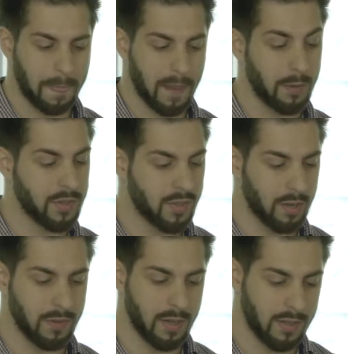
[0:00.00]

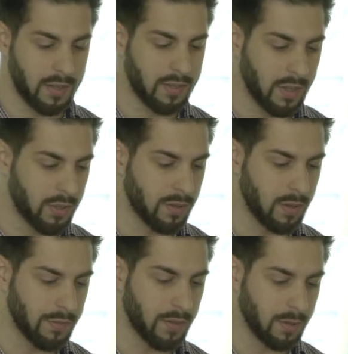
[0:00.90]
RxJava is an extension
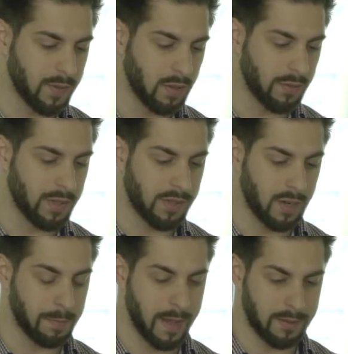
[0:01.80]
of the observer
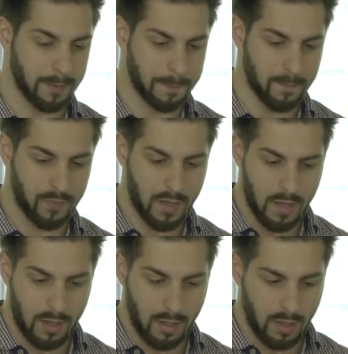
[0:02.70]
design pattern.
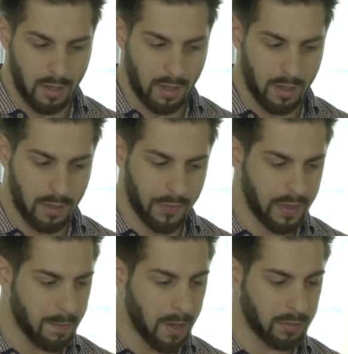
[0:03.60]
Think
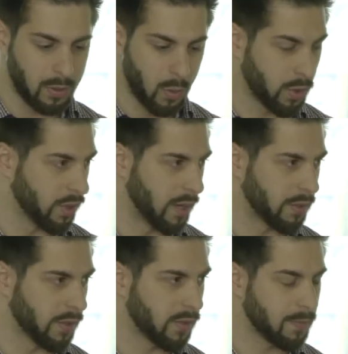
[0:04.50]
about auction
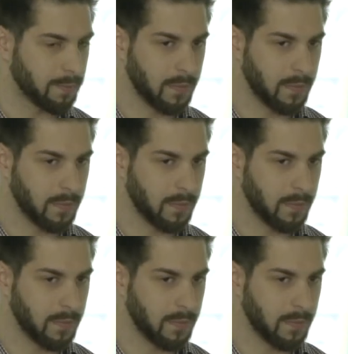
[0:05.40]
hunters.